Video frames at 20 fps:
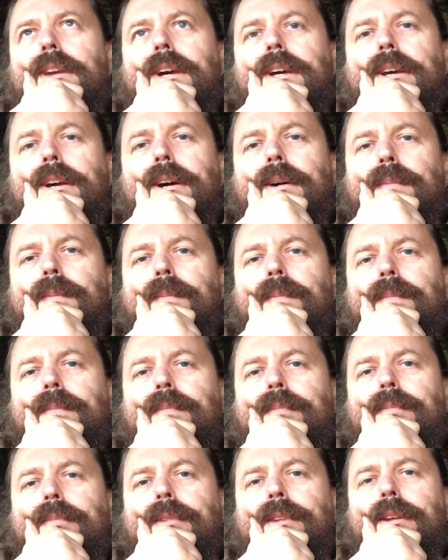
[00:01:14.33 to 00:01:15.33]
yeah,
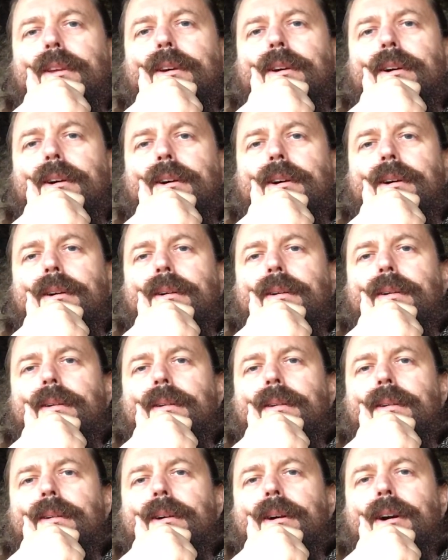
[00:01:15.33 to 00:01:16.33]
uh,
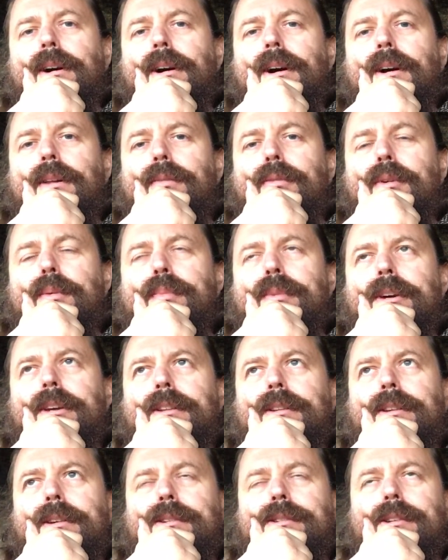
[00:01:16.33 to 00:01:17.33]
I'll
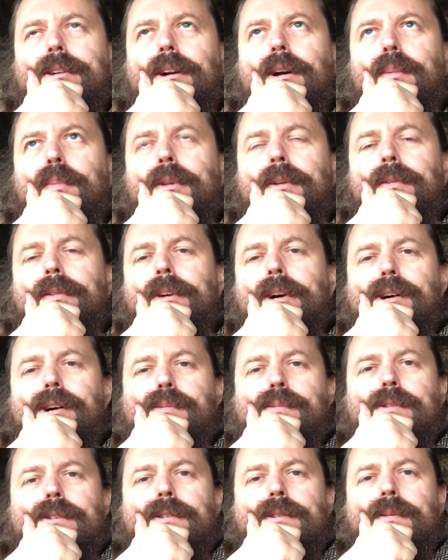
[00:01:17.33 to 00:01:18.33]
repeat this a couple of
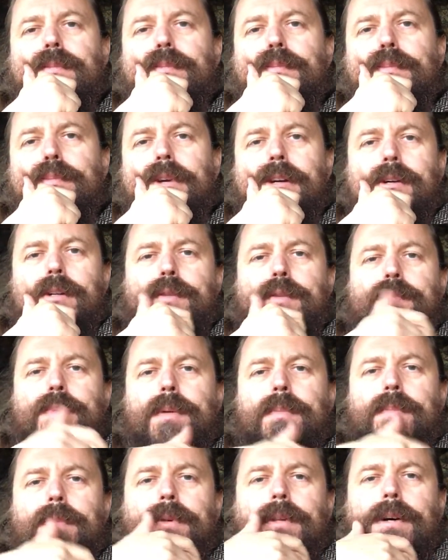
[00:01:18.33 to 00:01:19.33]
times because
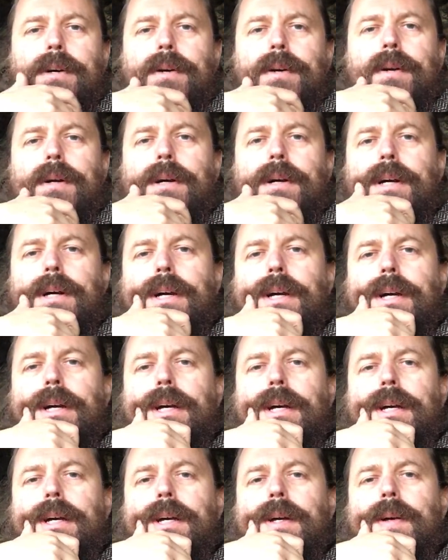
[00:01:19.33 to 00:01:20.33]
people are
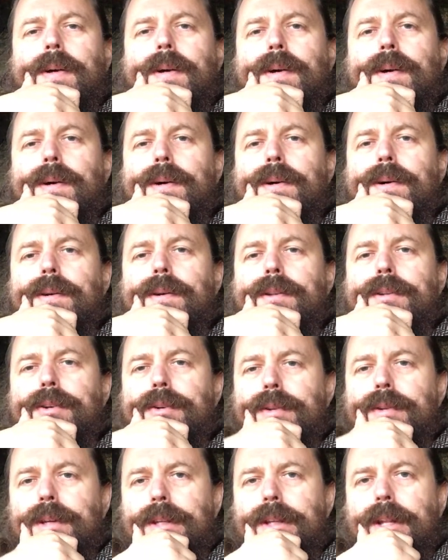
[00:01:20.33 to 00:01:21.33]
uh,
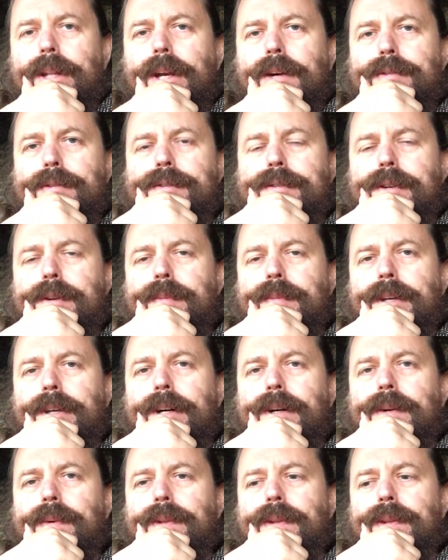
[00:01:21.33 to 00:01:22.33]
joining the live stream
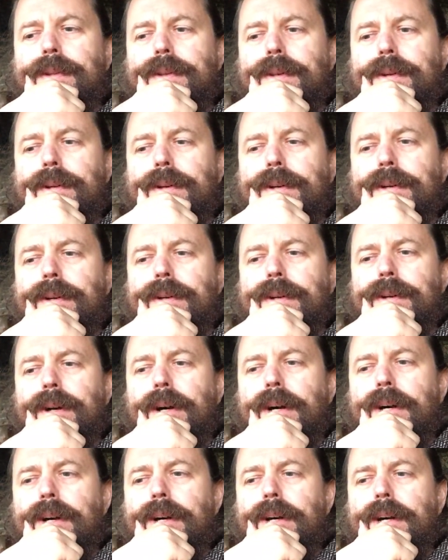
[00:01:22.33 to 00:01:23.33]
now, and uh,
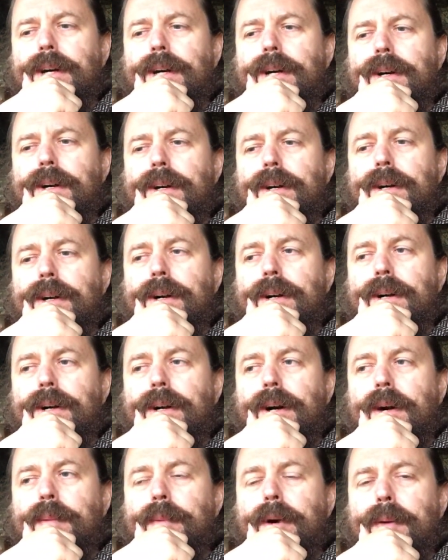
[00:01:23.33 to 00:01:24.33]
I, uh,
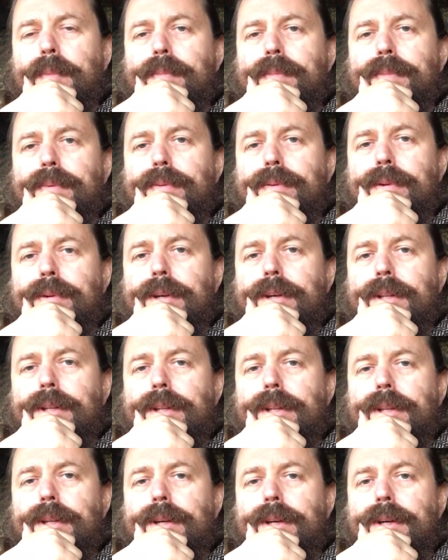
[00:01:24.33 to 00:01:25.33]
I'm up
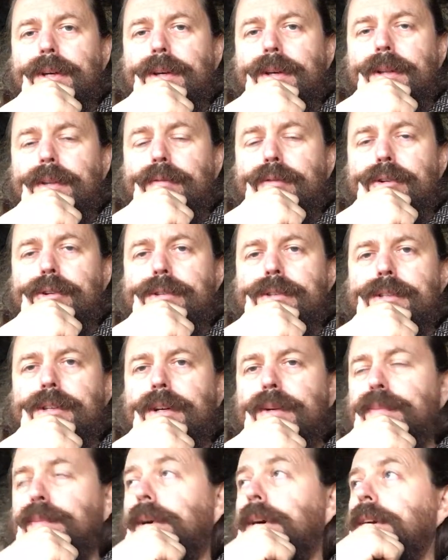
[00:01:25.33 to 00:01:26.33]
in, uh, in the woods.
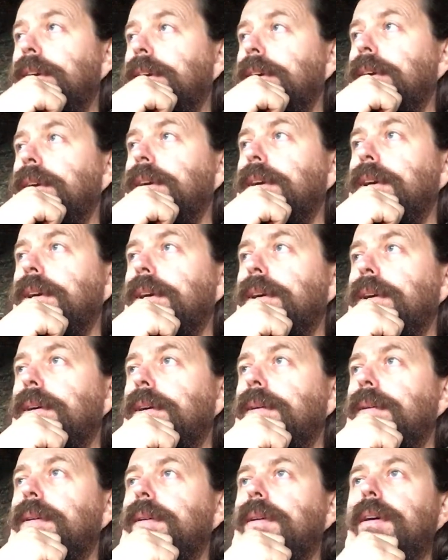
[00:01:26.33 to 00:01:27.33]
I'm making
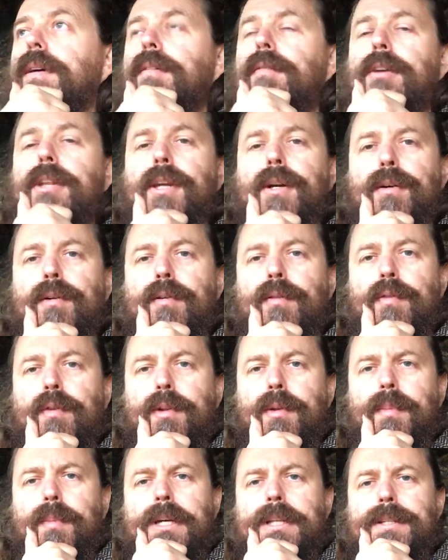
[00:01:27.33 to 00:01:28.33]
a video for
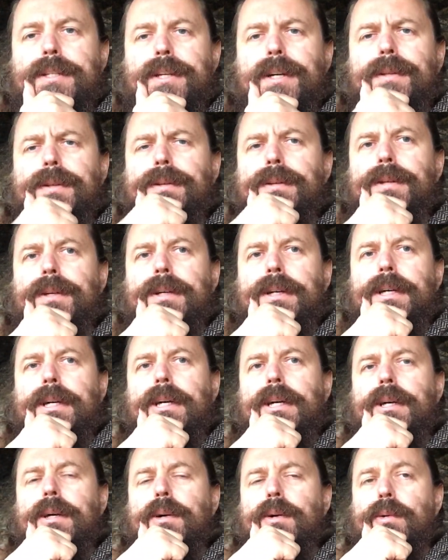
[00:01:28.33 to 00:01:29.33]
the main channel,
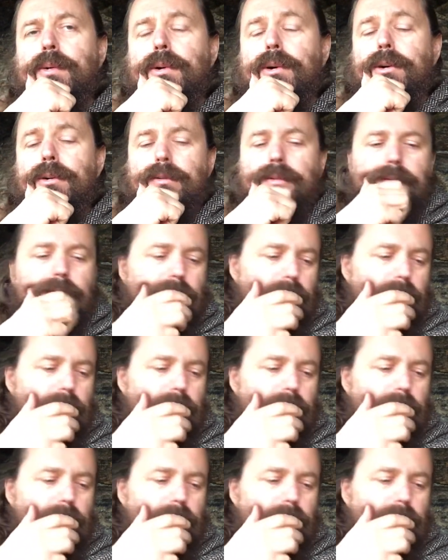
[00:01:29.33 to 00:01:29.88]
or